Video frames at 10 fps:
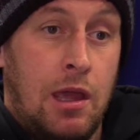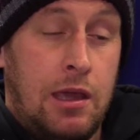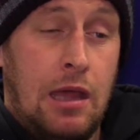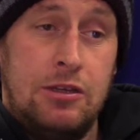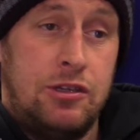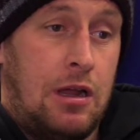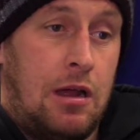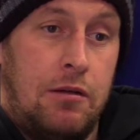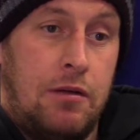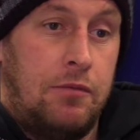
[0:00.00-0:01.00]
Yeah, listen, I
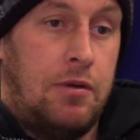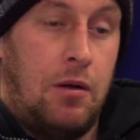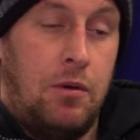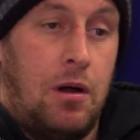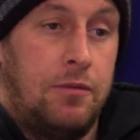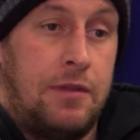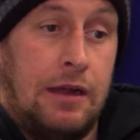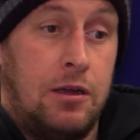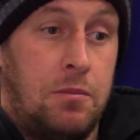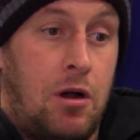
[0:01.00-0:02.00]
want to
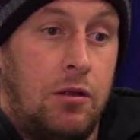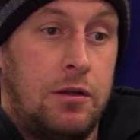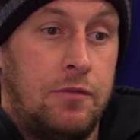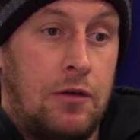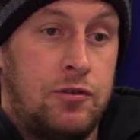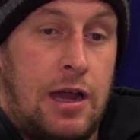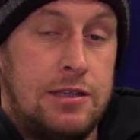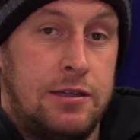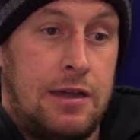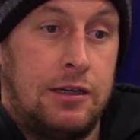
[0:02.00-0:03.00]
thank them all, and I've tried
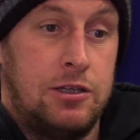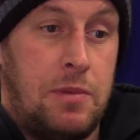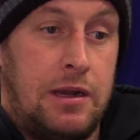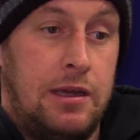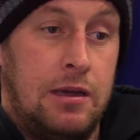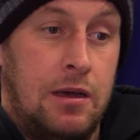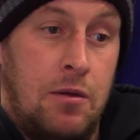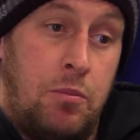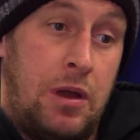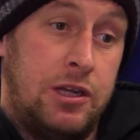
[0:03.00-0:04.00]
to thank as many,
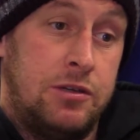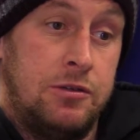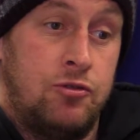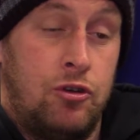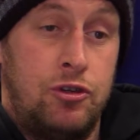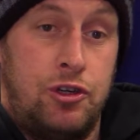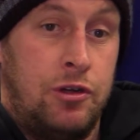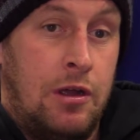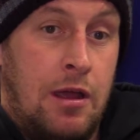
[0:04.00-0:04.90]
Bish, Trudge,